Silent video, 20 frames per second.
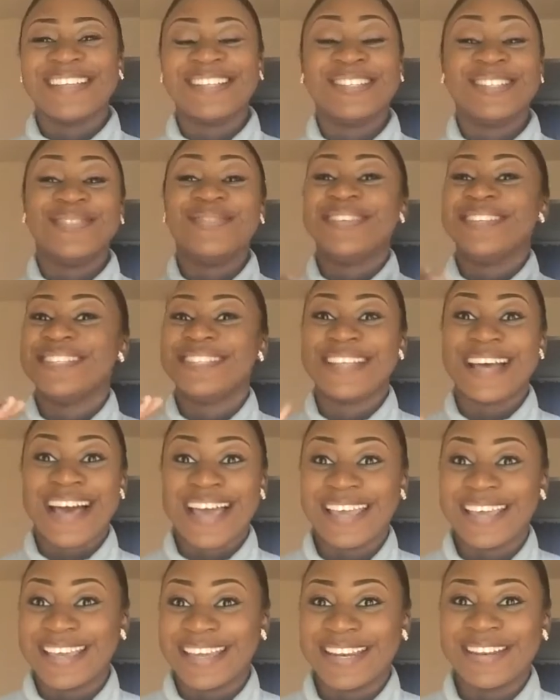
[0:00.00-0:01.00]
as you
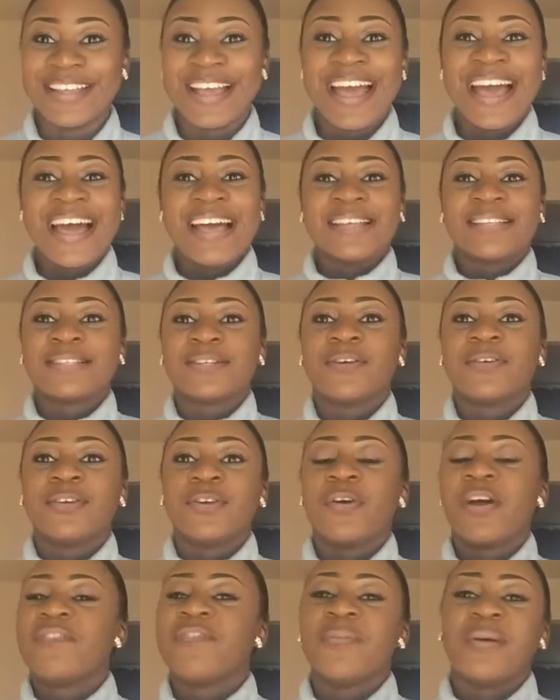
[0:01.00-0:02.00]
desire it. So,
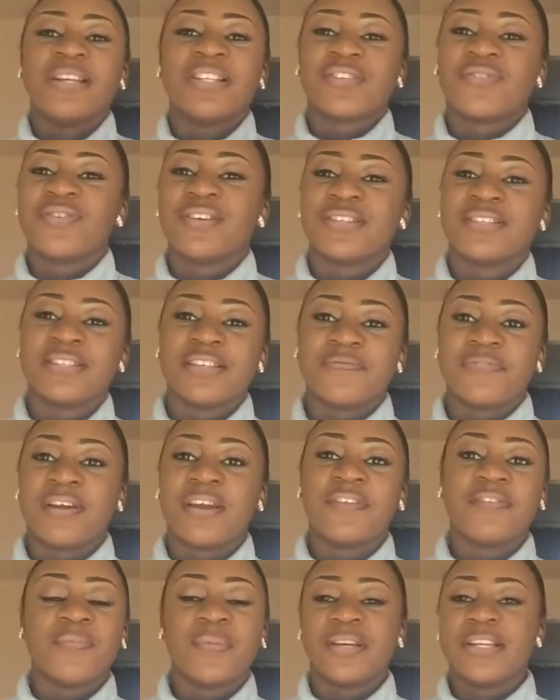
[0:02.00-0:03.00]
everybody's grace is
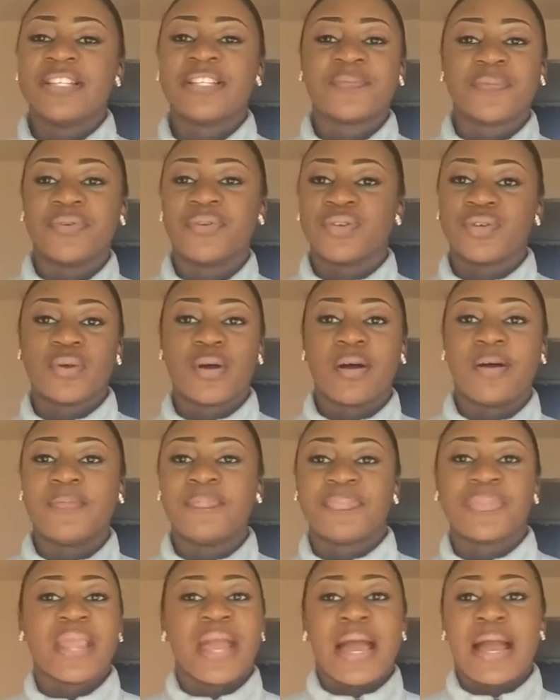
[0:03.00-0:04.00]
different. Everybody's
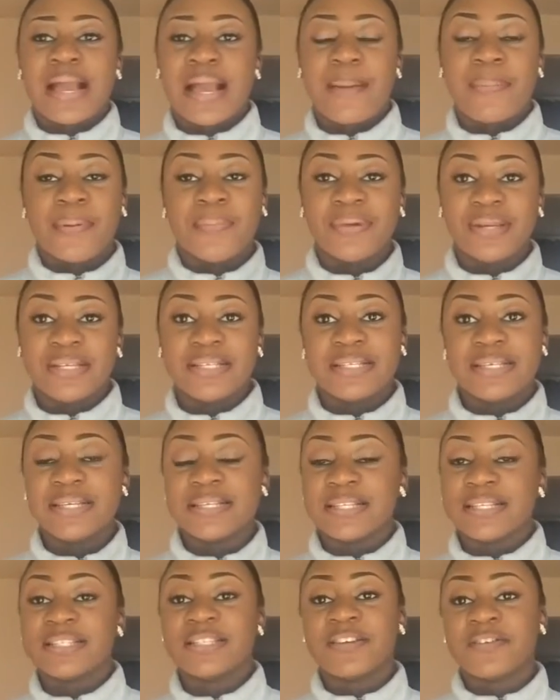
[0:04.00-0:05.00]
spiritual
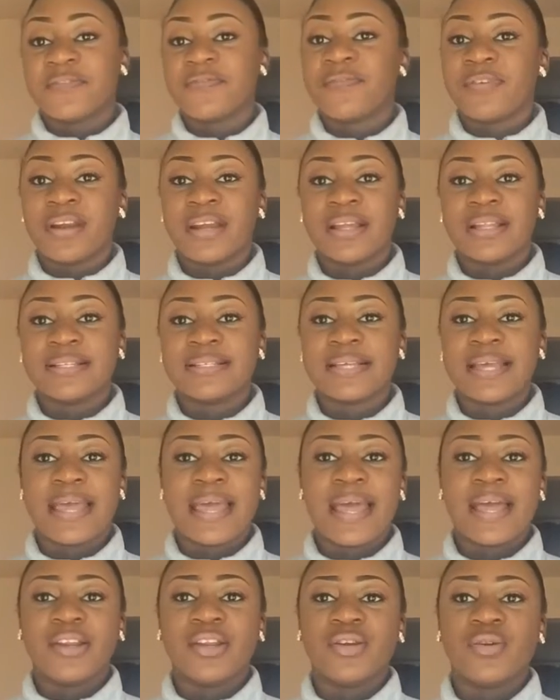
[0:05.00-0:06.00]
capabilities are different.
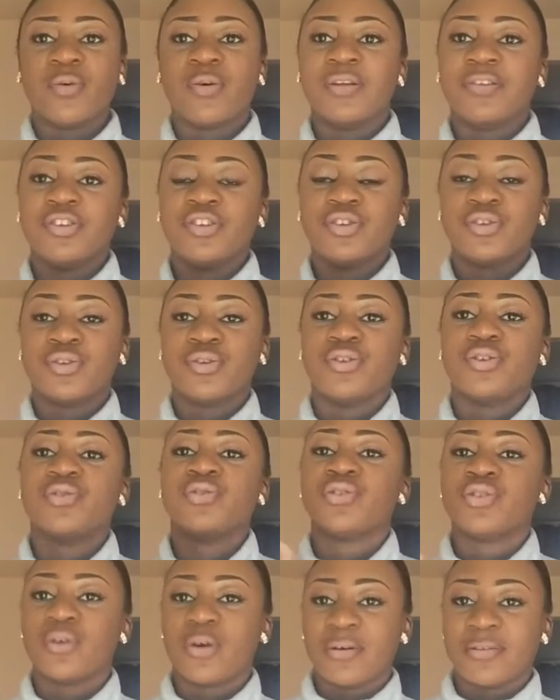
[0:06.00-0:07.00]
And, you
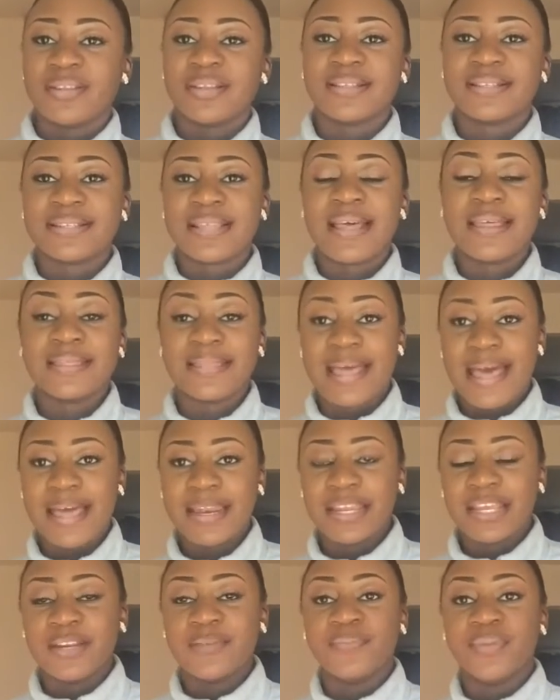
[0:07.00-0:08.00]
should understand
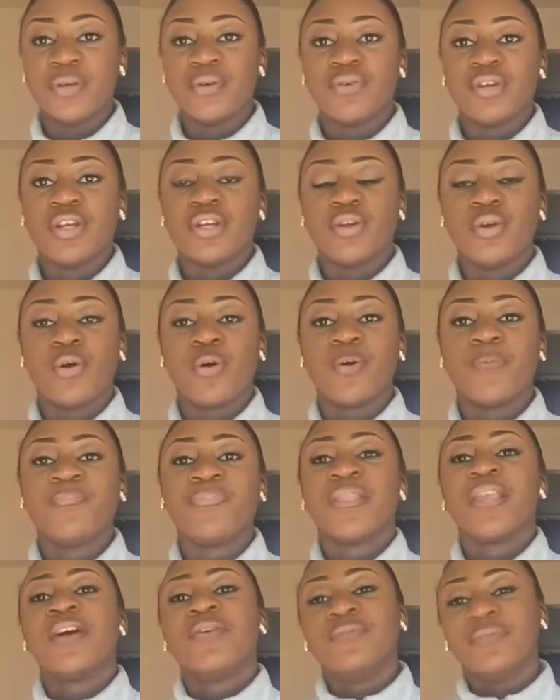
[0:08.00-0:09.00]
that in building your
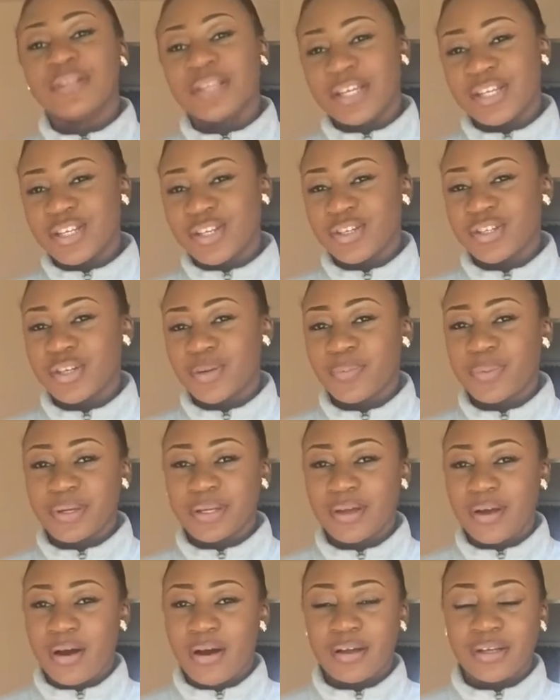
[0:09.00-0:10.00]
relationship
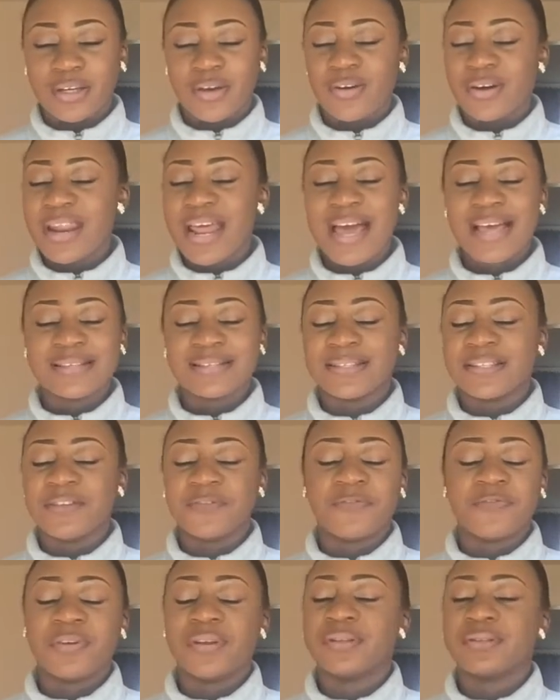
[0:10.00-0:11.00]
with God. God has
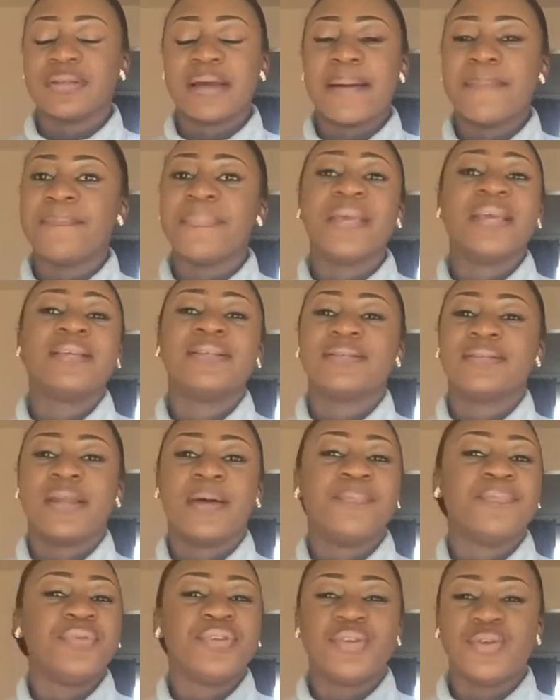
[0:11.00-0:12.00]
different amazing
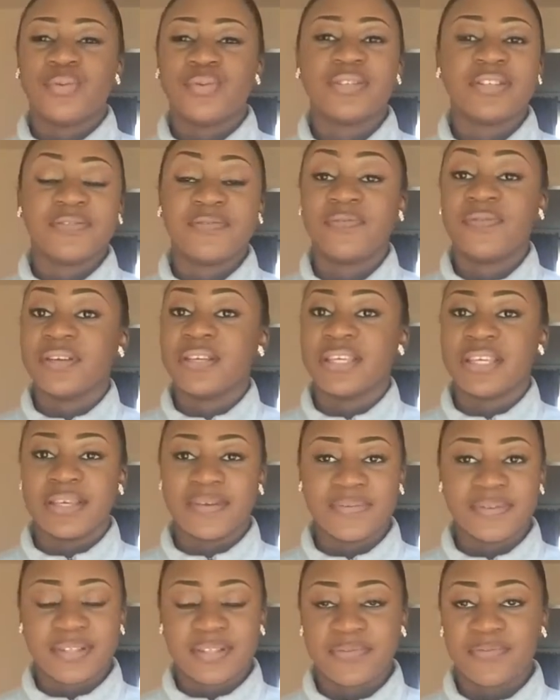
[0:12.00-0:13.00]
and beautiful
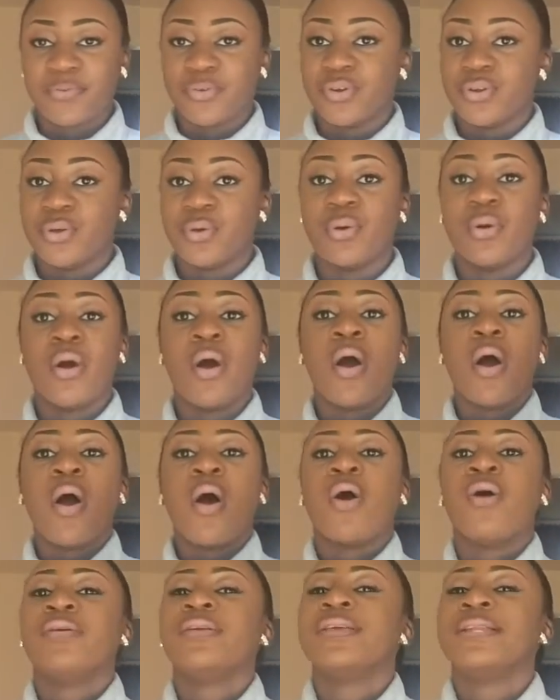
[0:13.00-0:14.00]
gifts for you.
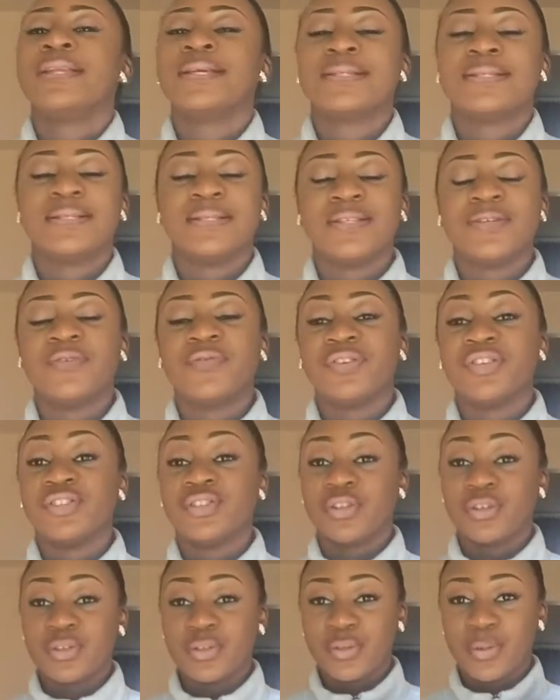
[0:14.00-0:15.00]
All you need to do is
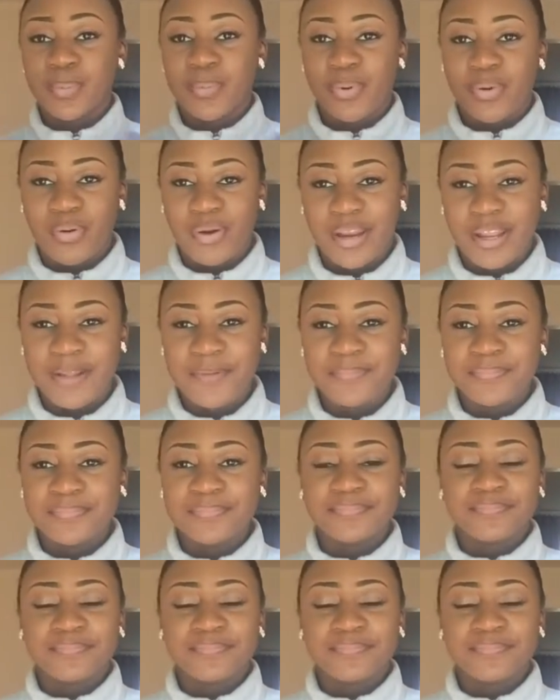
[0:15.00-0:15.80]
just to pray